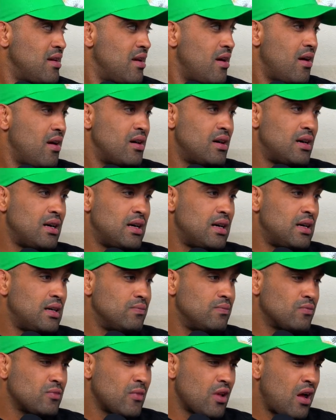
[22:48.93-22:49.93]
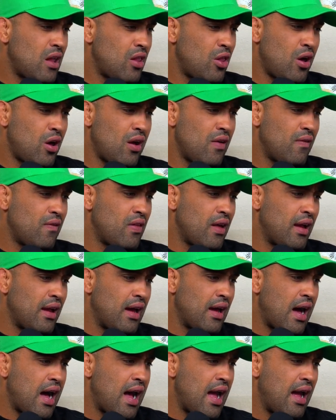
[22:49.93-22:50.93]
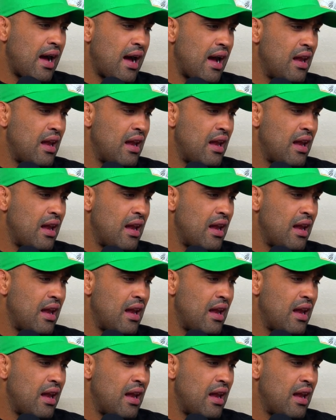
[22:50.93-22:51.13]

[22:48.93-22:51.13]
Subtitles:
Uh, a lot of like high